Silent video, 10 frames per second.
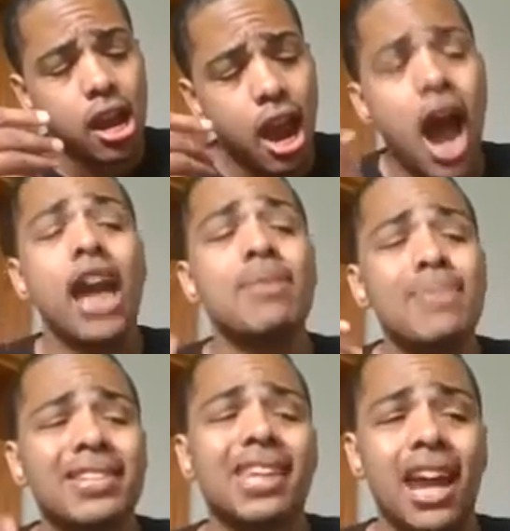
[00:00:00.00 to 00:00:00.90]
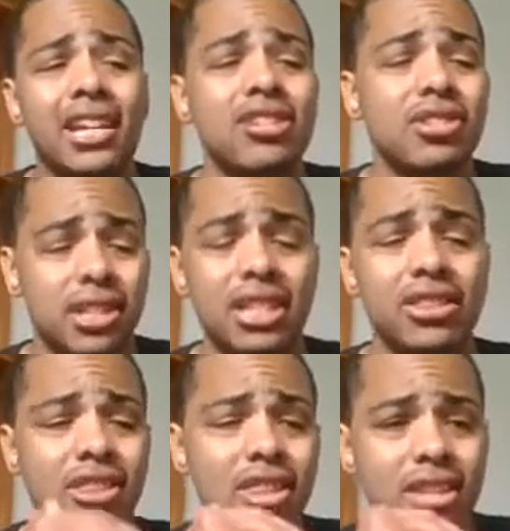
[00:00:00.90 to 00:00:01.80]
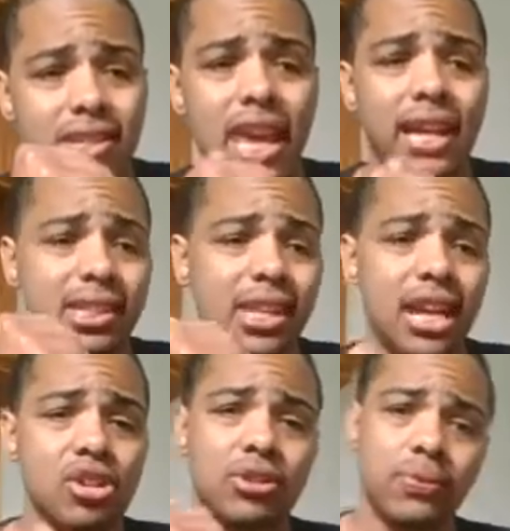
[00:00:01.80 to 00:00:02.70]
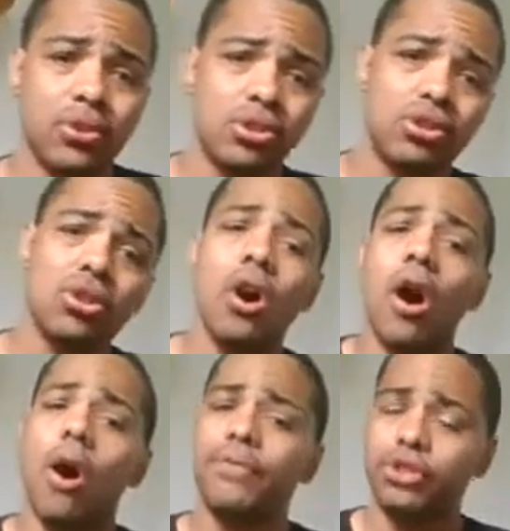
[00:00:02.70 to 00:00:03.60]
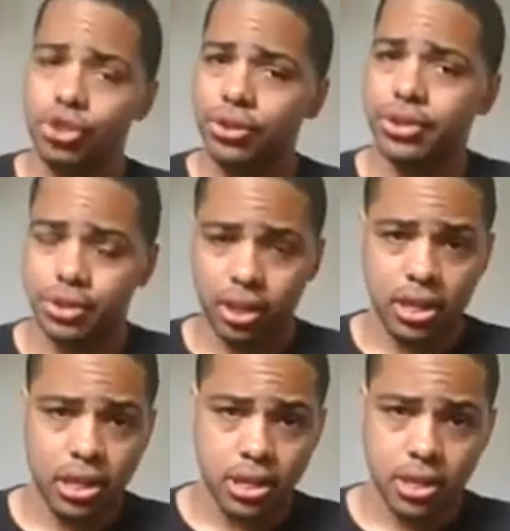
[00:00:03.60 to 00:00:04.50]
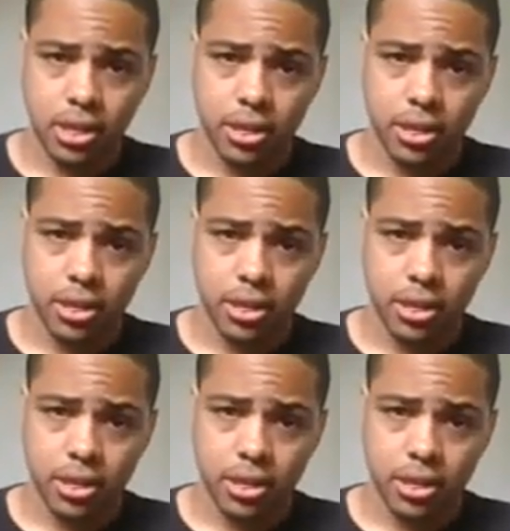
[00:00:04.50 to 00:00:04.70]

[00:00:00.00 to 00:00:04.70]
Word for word: I am excited to see Zack Snyder's version of the Justice League.